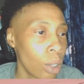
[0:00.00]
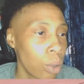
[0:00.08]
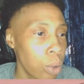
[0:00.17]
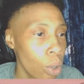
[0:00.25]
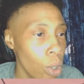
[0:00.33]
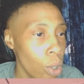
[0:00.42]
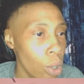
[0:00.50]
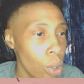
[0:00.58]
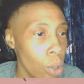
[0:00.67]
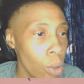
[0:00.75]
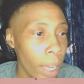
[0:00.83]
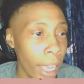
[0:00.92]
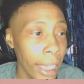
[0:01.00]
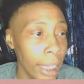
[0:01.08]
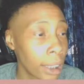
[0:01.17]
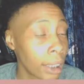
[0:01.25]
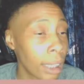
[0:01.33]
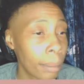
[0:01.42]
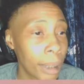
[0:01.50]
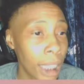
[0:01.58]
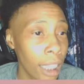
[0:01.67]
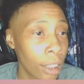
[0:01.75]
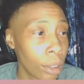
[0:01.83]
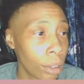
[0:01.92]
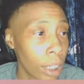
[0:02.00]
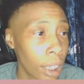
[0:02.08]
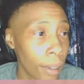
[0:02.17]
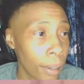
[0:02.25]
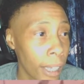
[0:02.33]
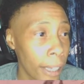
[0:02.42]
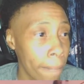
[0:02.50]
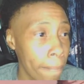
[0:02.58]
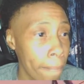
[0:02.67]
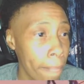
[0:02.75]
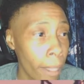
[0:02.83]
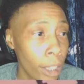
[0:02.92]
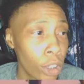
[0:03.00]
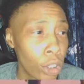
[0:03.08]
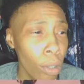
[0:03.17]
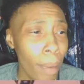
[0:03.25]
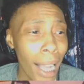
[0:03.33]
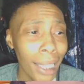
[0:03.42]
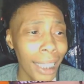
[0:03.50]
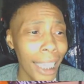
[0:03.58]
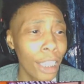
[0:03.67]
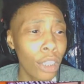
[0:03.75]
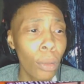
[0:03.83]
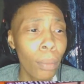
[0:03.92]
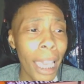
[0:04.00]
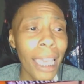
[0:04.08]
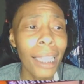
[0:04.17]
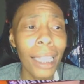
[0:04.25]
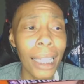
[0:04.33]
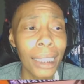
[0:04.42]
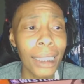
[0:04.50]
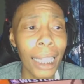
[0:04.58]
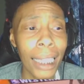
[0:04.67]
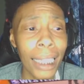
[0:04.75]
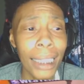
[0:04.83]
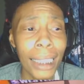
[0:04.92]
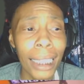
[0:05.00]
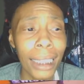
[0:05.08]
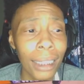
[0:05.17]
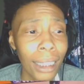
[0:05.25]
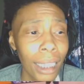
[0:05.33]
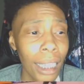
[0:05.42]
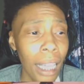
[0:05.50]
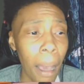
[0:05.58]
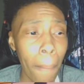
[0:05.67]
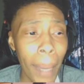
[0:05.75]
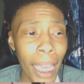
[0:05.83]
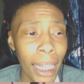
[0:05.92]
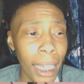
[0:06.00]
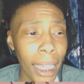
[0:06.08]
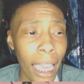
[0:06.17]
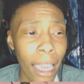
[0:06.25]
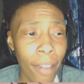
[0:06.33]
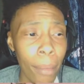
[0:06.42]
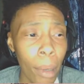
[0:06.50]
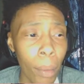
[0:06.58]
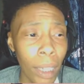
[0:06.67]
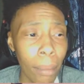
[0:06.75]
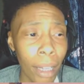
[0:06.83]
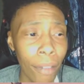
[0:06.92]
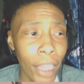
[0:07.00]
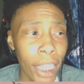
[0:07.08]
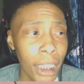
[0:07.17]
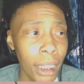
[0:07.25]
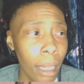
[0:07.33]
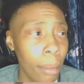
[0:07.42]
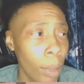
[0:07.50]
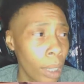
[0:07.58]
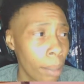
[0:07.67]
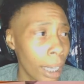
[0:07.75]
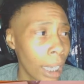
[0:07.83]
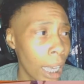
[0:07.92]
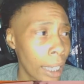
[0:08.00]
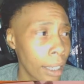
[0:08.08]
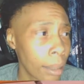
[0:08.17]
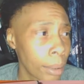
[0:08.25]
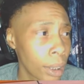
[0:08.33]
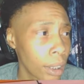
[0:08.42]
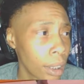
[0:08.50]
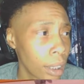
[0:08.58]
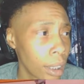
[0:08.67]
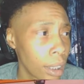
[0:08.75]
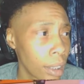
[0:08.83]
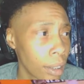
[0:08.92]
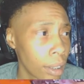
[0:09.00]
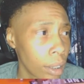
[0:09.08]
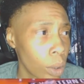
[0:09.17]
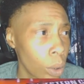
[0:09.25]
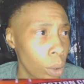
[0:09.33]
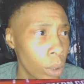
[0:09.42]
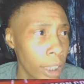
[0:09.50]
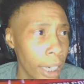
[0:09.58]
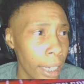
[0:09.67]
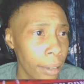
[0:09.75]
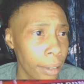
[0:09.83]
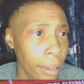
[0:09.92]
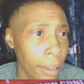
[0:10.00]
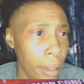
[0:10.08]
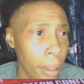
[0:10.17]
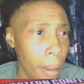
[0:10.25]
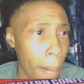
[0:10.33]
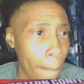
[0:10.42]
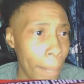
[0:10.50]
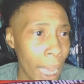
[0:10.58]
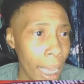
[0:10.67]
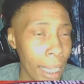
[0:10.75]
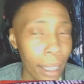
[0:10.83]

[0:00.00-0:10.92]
Woo, Ayton, I'm telling you, yo, like, Zubac ain't do bad last night. He didn't. I'm mad I ain't have him in one of my lineups. Look at that. Bang.